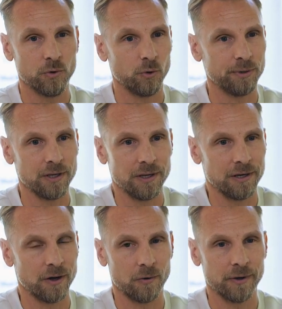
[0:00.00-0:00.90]
will be you
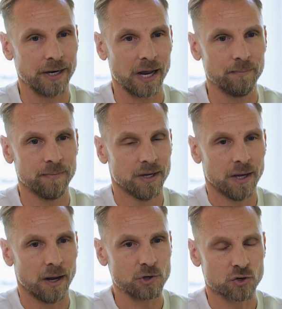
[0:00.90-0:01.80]
know and i
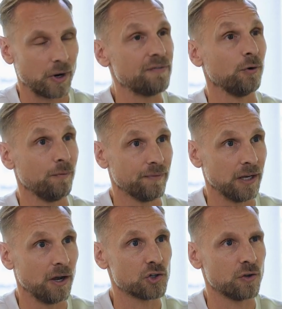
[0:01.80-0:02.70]
i'm just grateful
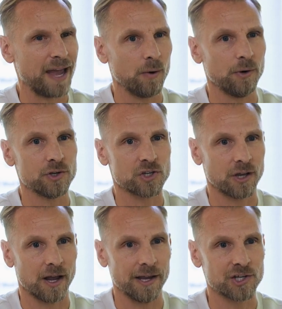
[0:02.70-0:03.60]
you know so that was uh,